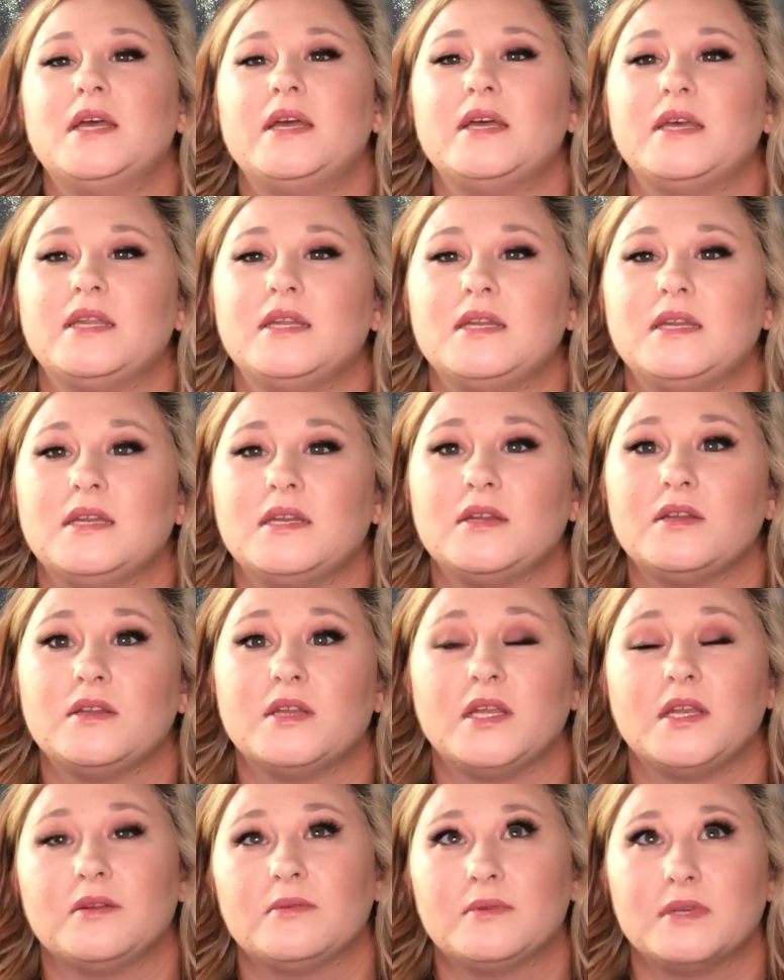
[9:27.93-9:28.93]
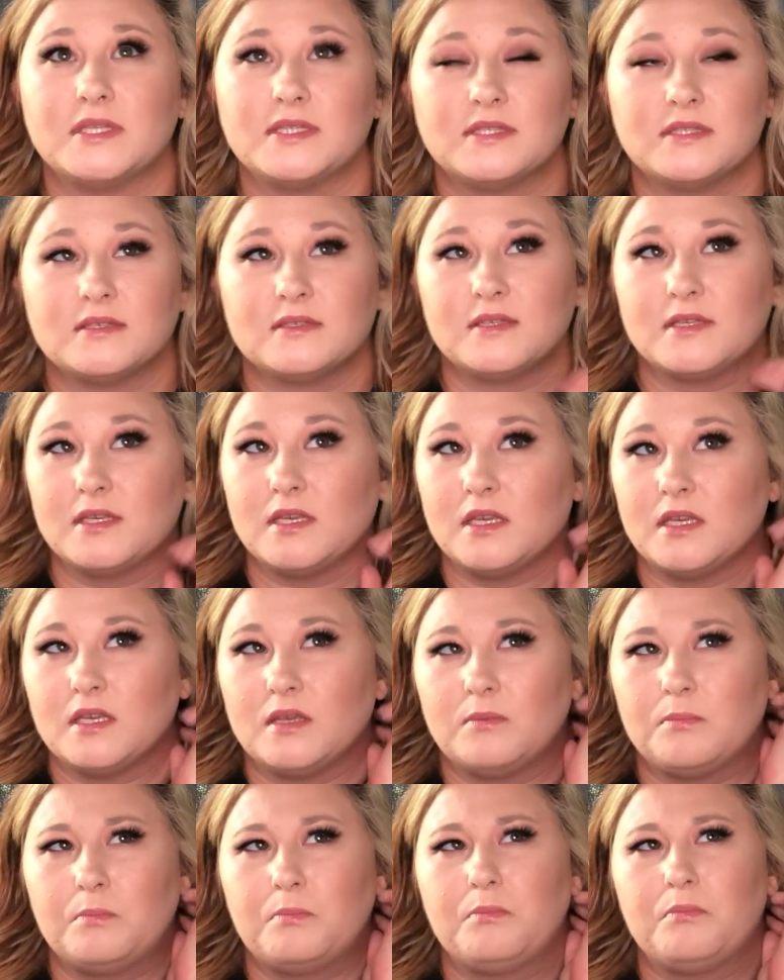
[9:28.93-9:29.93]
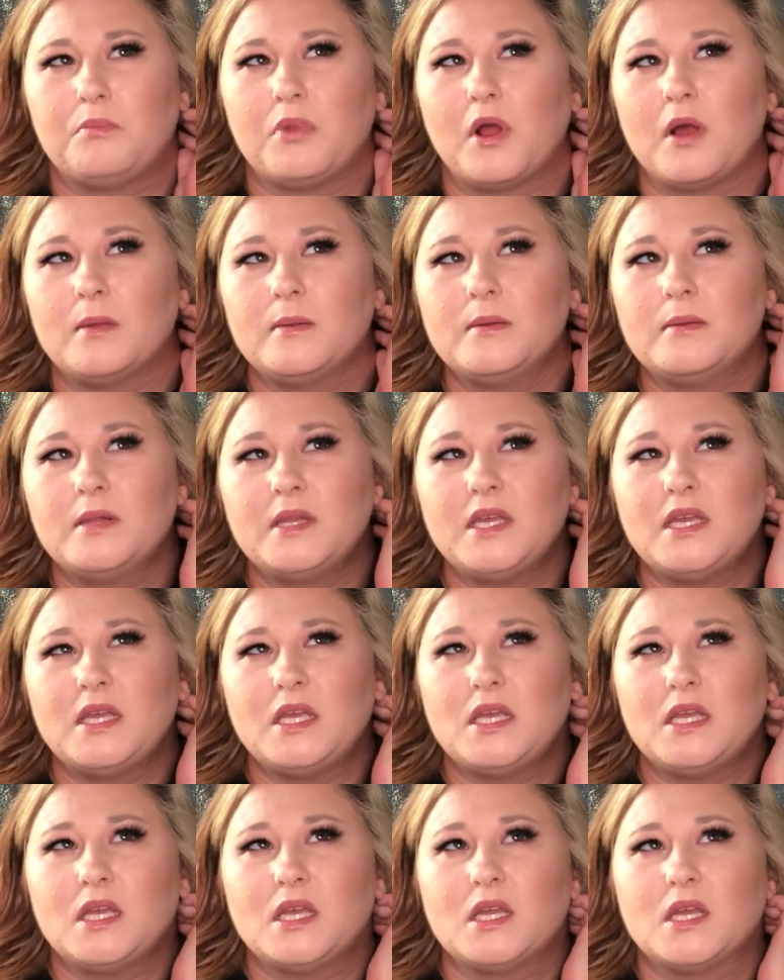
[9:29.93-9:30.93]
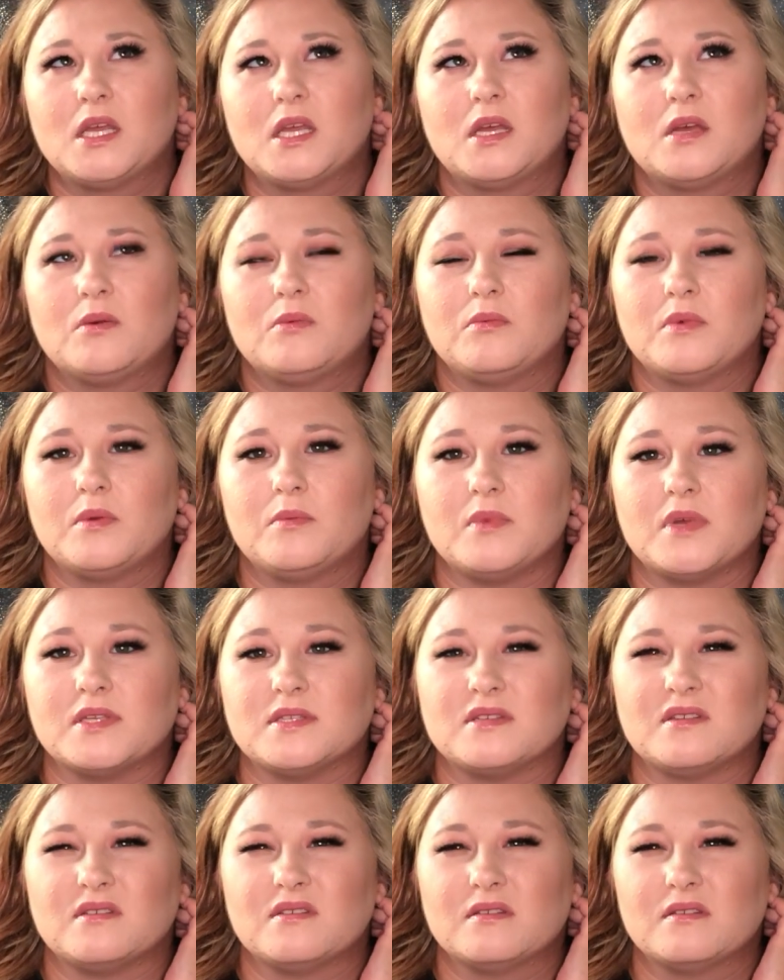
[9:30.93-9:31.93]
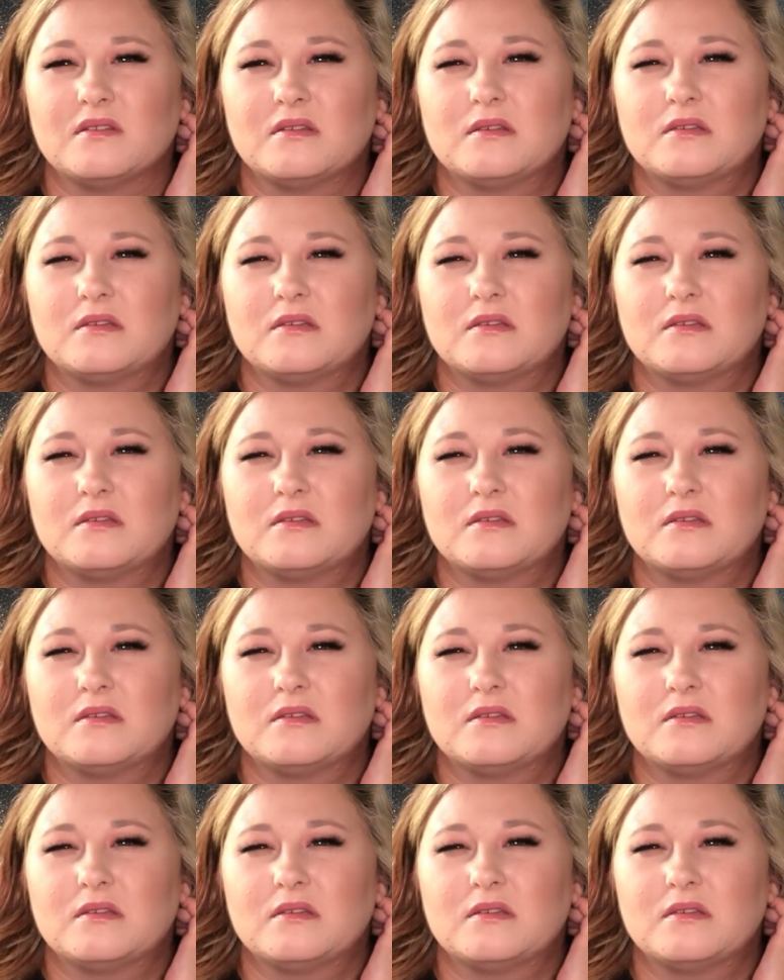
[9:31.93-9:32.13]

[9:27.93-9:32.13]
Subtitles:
And here recently, probably, what was it?